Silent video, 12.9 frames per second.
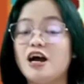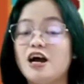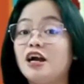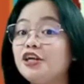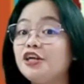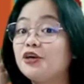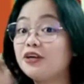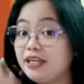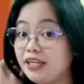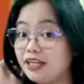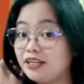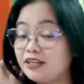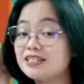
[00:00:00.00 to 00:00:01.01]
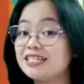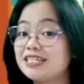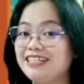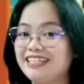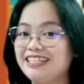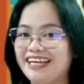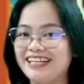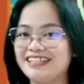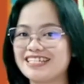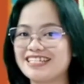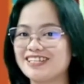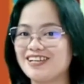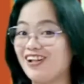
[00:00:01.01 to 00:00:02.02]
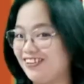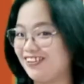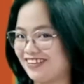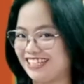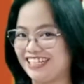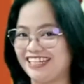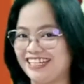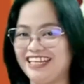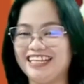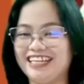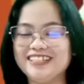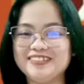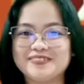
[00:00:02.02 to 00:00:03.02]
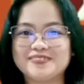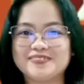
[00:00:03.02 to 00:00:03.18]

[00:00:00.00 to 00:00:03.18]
Are your ears and nails already clean?